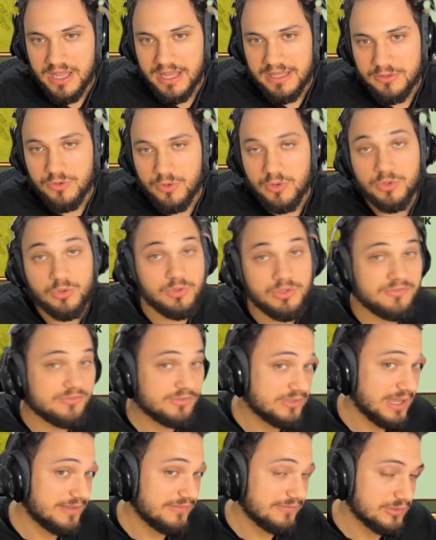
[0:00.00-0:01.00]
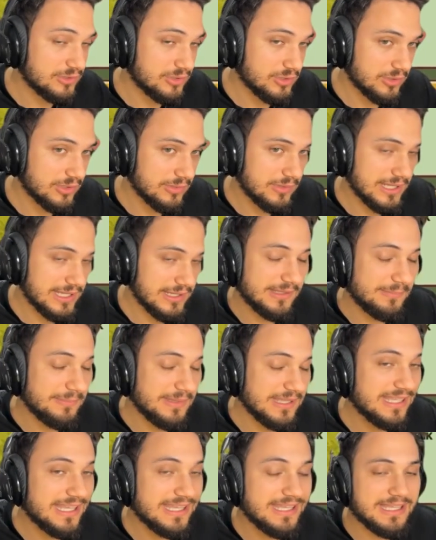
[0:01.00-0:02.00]
I don't know if you'll have to choose right at the
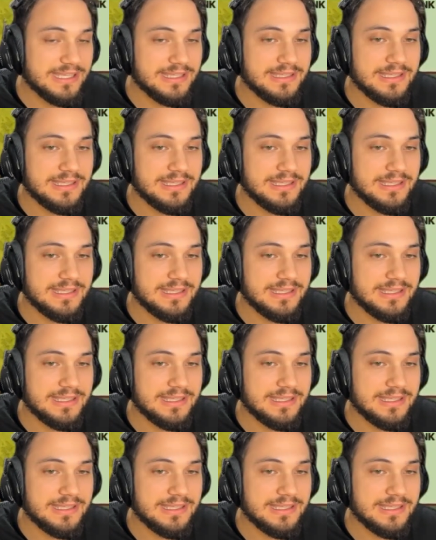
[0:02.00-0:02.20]
beginning